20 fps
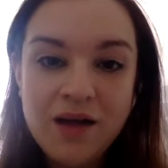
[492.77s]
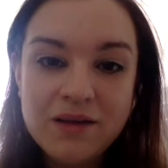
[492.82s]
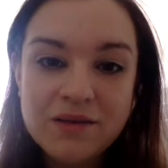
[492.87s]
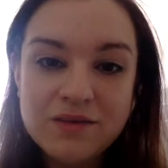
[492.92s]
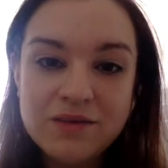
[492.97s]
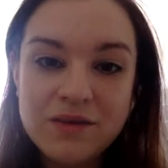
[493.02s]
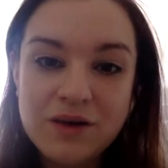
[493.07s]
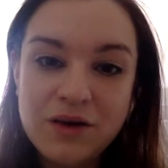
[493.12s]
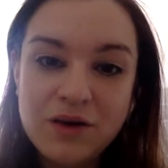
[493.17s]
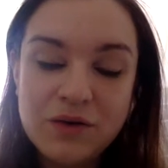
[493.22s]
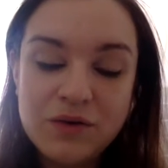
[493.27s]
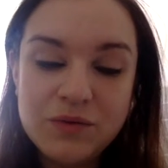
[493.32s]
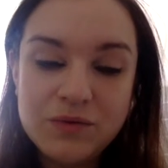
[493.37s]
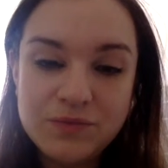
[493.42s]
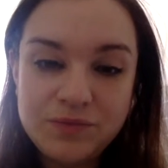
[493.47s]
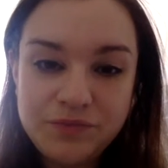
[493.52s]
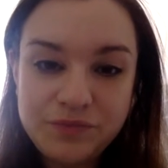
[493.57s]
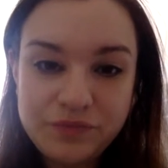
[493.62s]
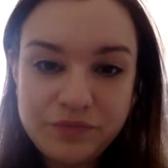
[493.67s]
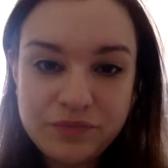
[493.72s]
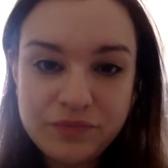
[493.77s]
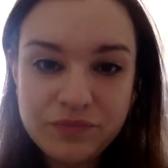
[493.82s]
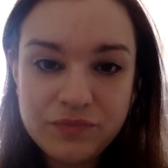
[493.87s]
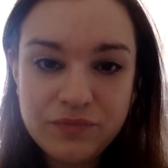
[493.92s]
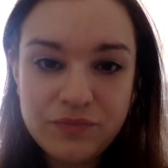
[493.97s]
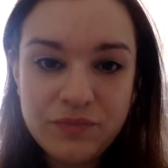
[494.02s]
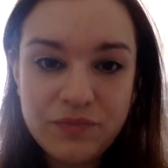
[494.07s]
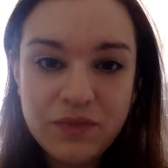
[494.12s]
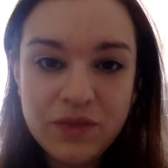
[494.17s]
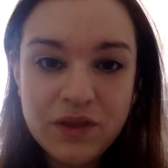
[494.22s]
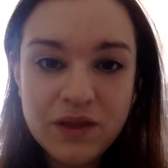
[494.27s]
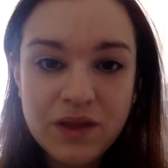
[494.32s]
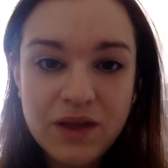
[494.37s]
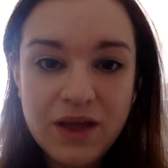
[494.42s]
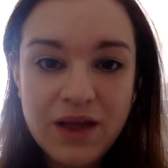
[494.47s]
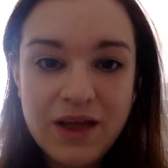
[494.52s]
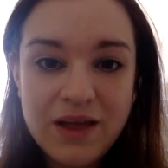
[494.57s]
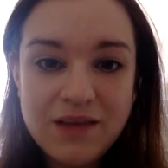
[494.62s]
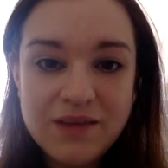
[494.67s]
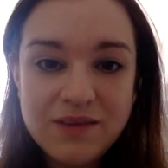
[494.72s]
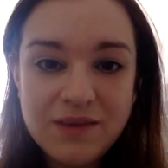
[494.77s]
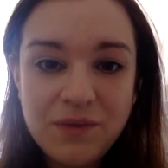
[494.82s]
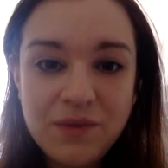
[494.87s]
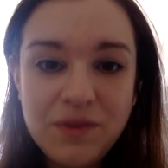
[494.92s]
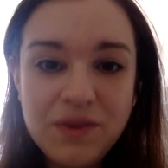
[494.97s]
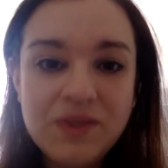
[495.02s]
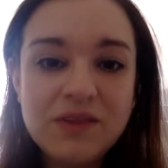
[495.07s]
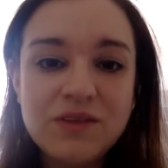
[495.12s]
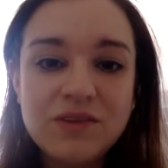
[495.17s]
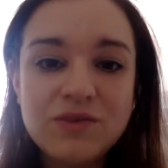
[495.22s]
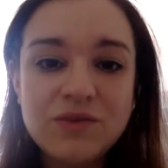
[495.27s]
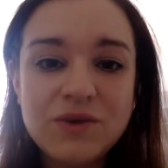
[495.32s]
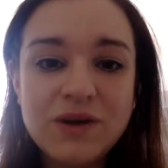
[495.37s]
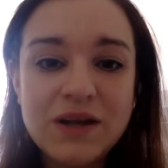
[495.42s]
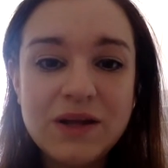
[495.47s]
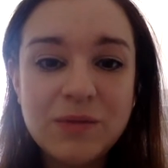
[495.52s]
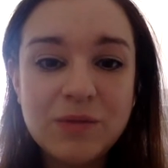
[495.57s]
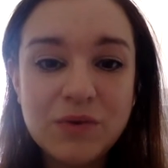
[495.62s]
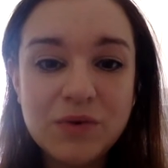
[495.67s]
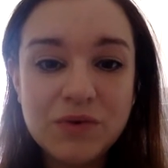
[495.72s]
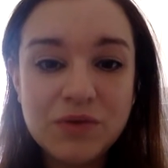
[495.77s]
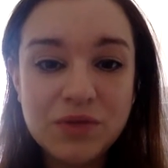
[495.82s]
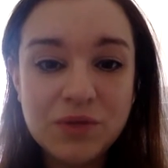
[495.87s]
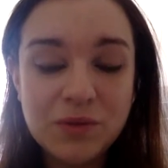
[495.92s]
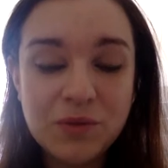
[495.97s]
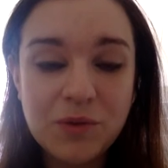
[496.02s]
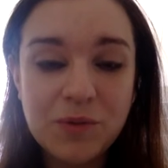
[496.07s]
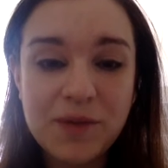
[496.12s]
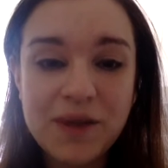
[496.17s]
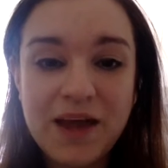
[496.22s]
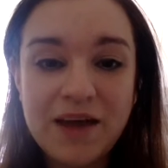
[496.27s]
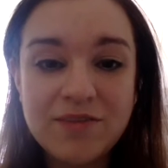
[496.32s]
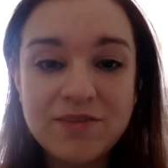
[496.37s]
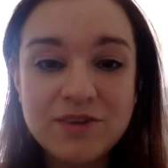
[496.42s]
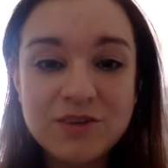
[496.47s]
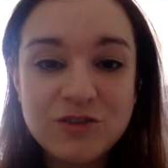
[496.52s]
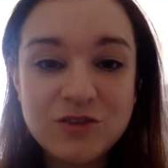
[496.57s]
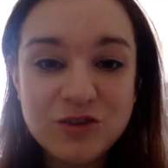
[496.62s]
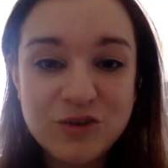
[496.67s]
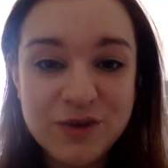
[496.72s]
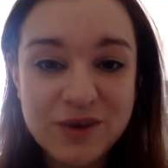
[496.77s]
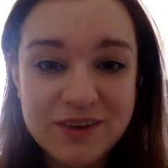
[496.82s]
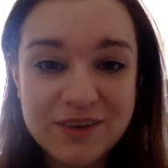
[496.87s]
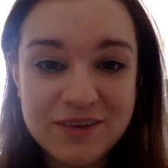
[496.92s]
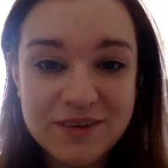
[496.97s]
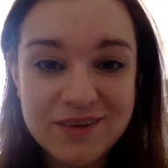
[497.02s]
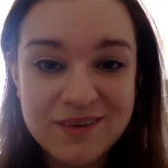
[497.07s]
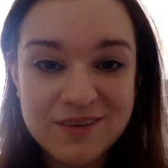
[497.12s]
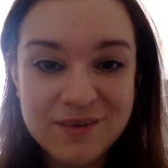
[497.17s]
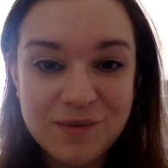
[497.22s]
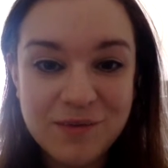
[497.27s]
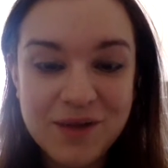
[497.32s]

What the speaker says: So it's something that's really important that women have a choice over,